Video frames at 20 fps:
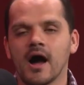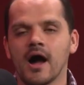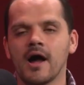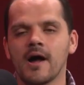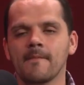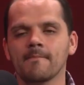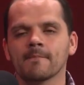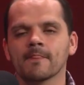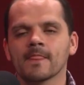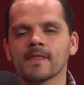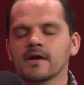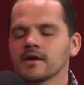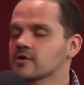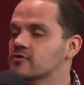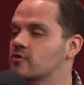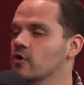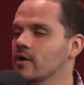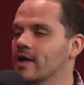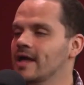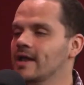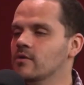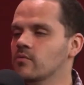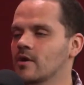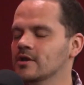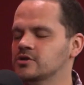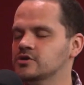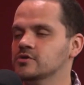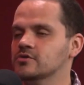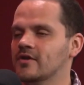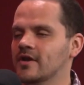Um, so Heidy,
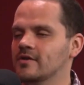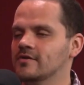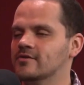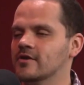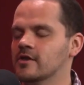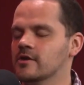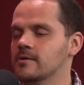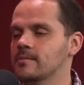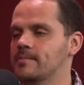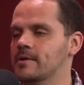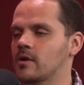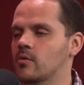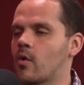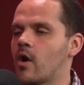why don't you tell us a little bit